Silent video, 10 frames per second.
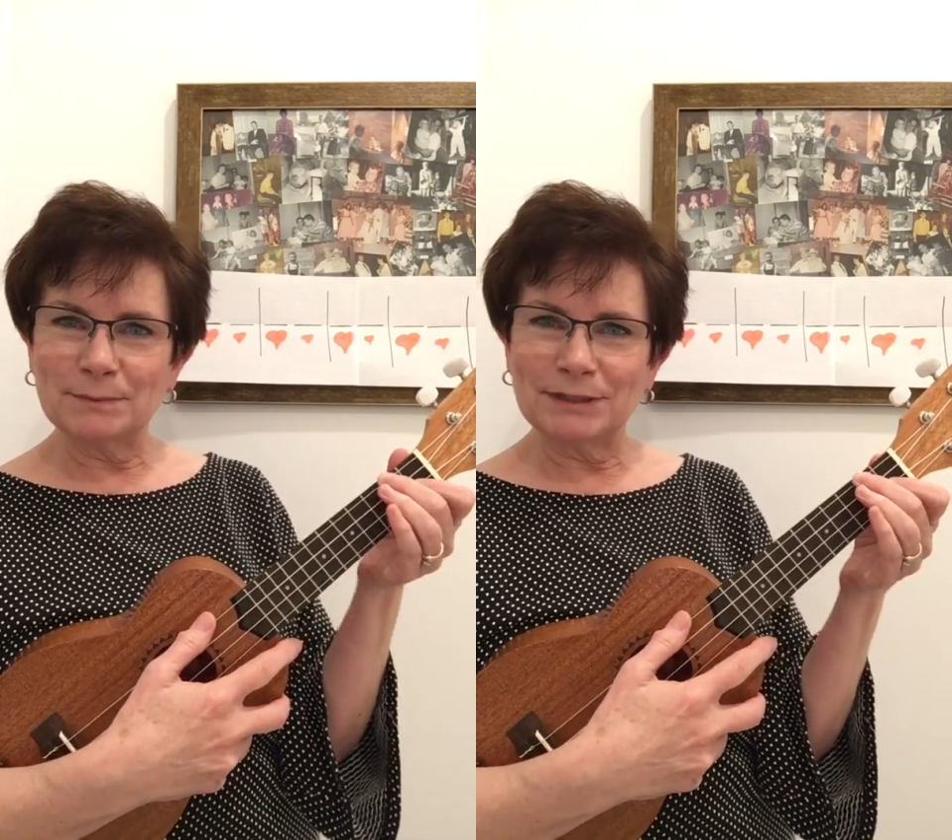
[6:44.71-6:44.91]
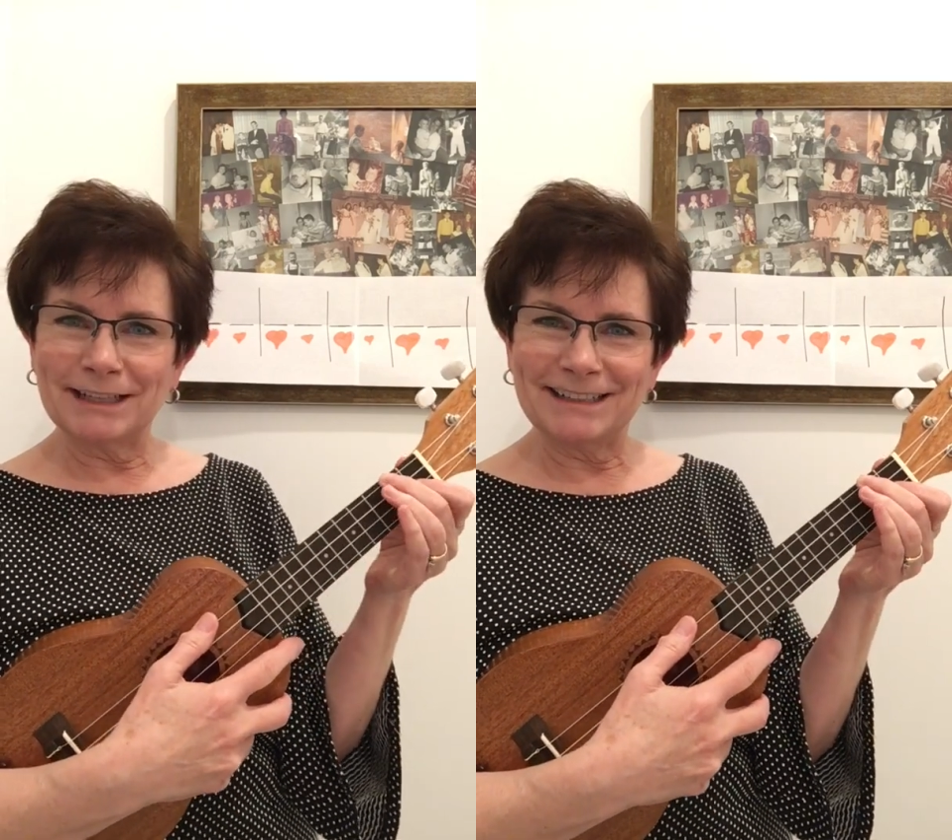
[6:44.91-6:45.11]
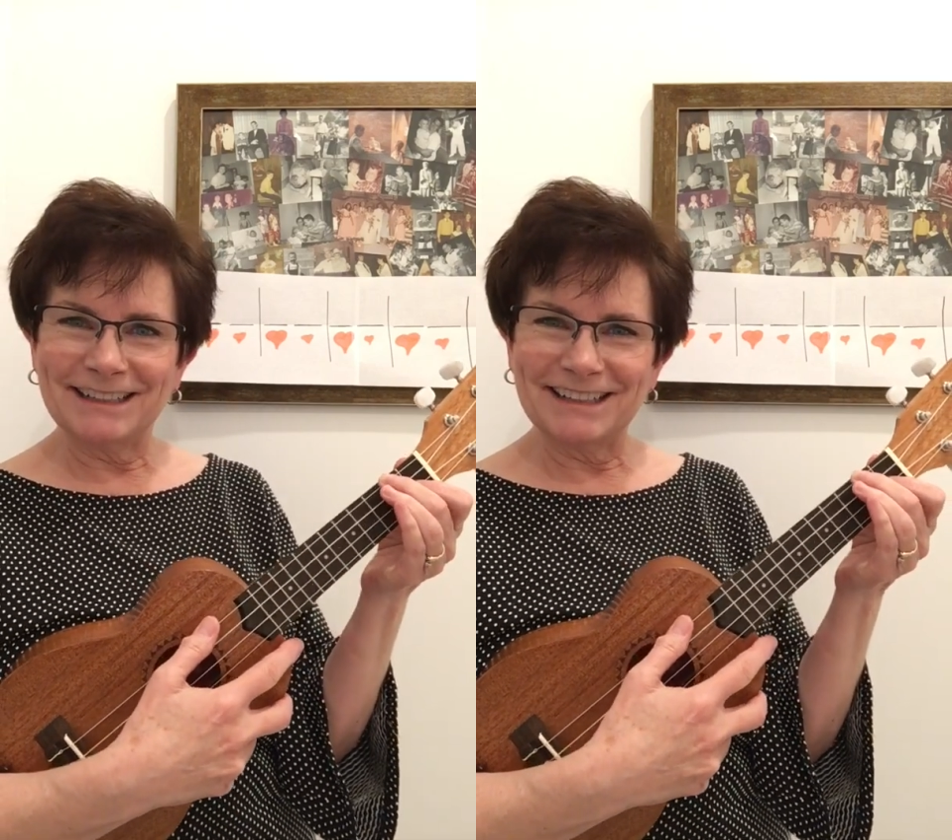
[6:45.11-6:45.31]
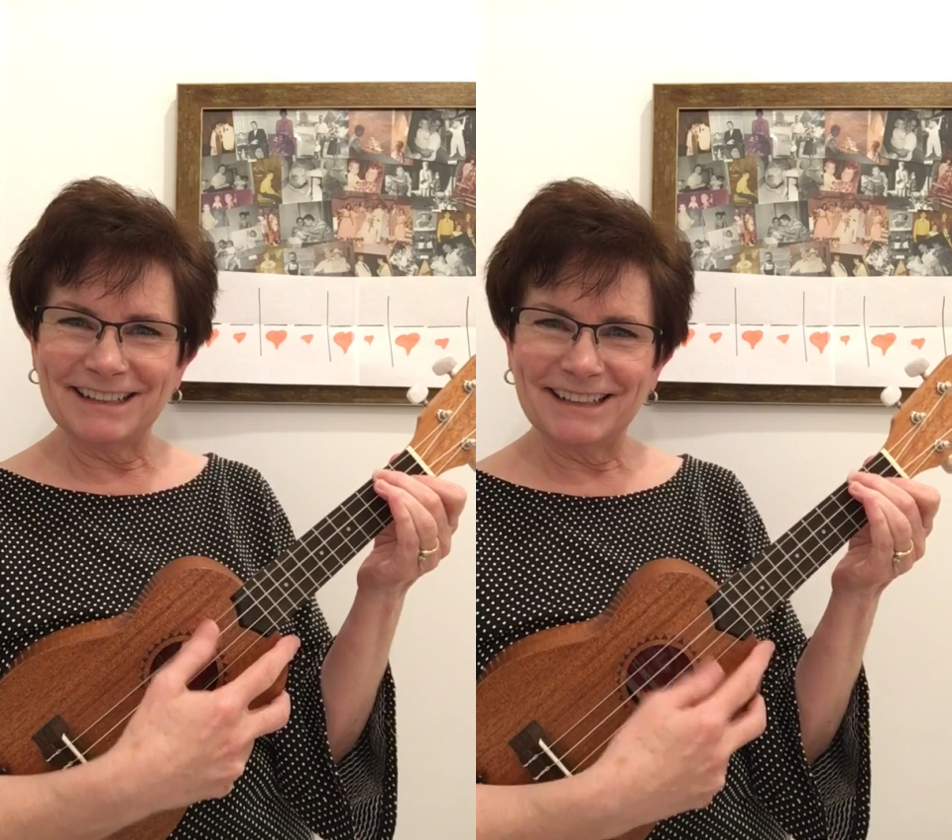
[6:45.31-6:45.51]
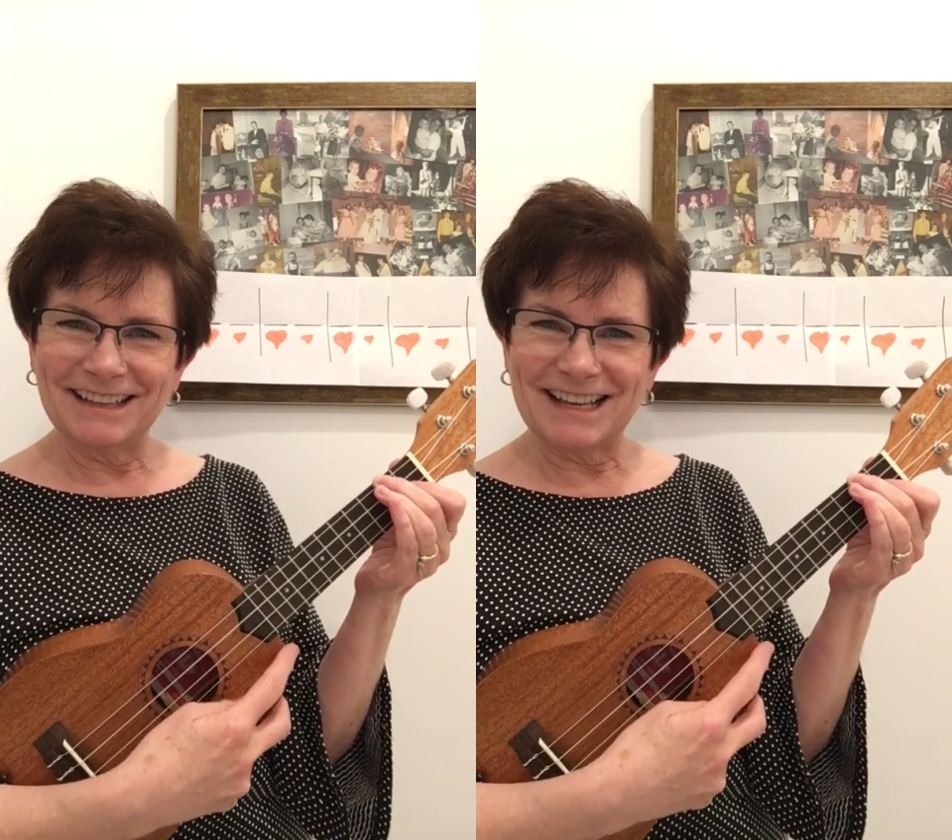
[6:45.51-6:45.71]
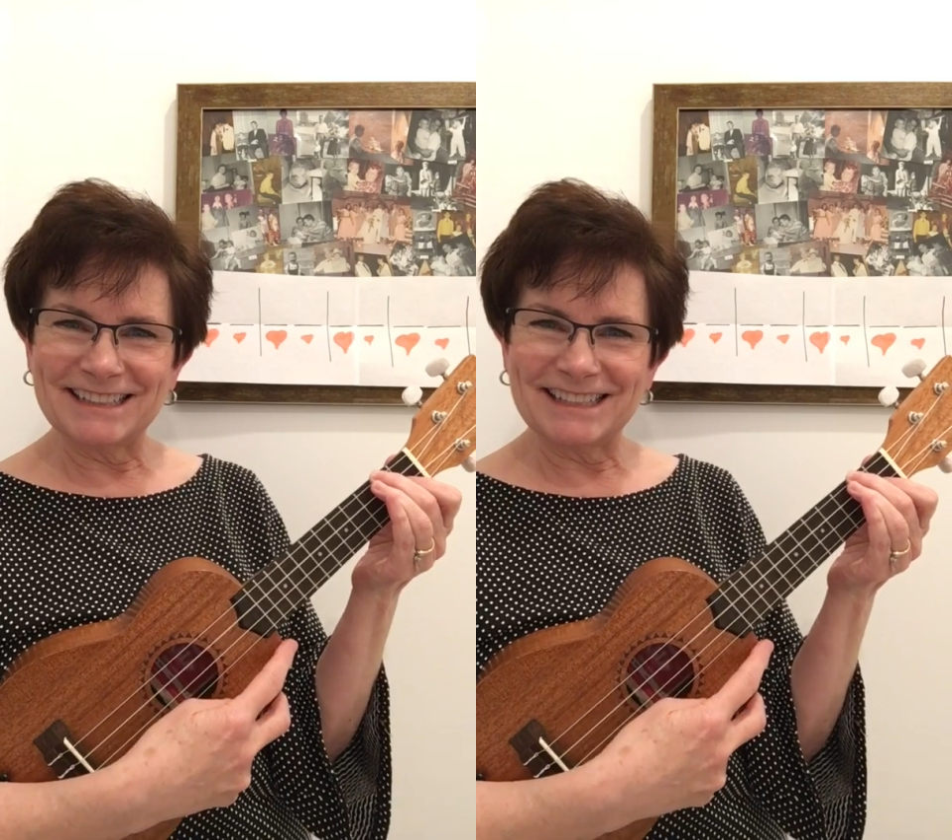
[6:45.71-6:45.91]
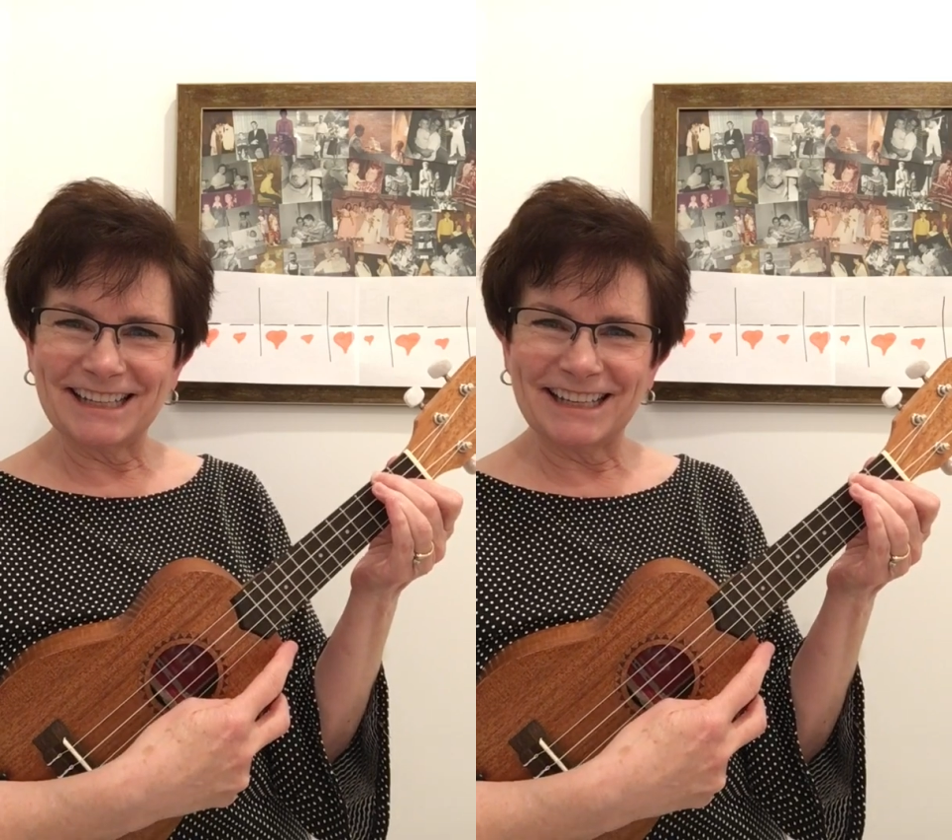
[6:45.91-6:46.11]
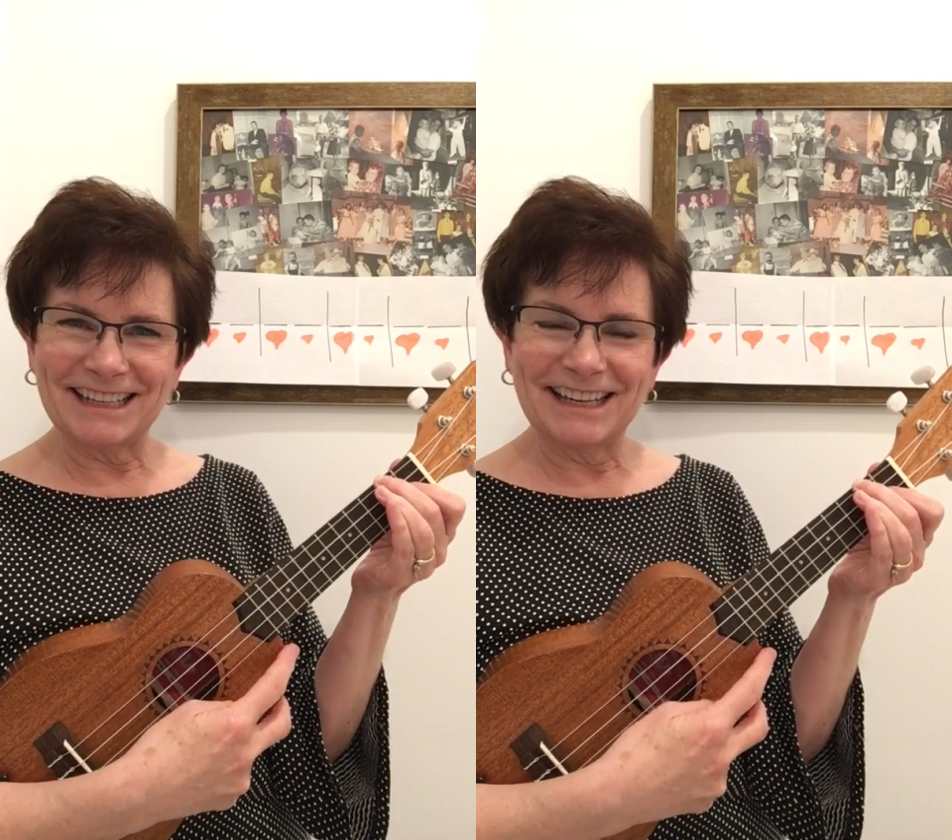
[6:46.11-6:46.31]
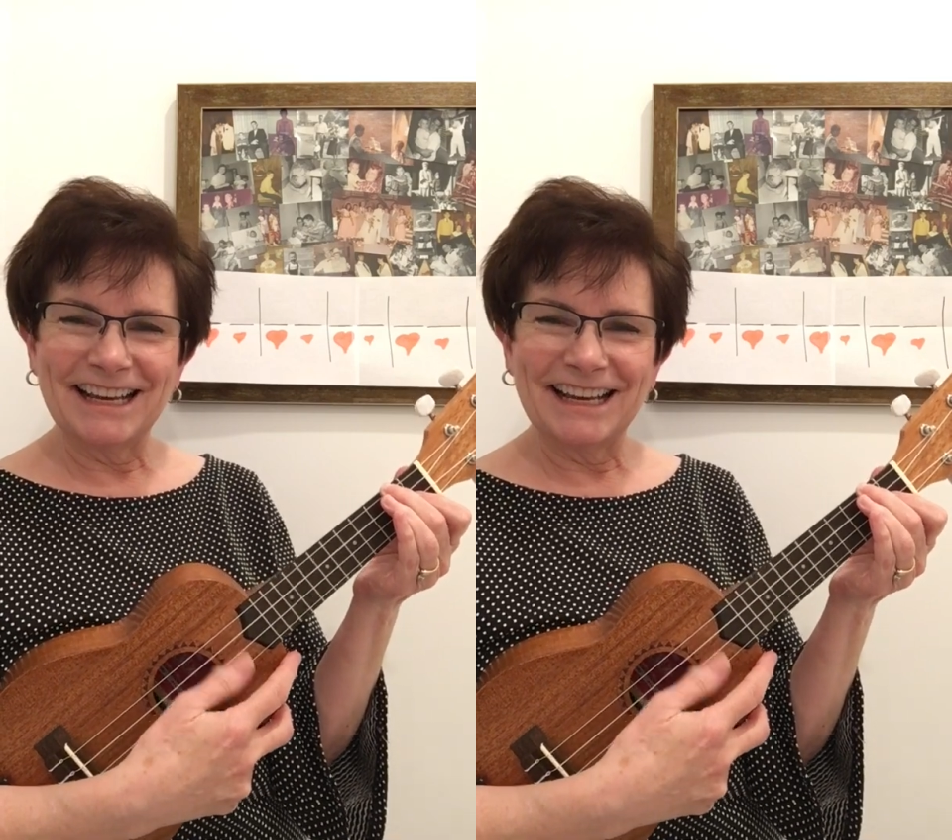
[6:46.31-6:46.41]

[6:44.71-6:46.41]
play and sing.